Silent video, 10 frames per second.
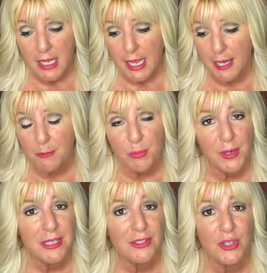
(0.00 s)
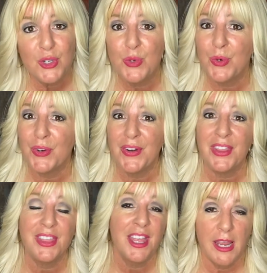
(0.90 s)
and embrace the new
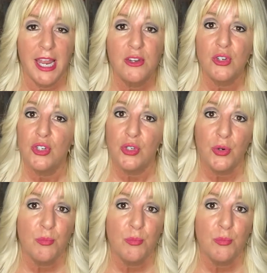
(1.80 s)
earth and your new,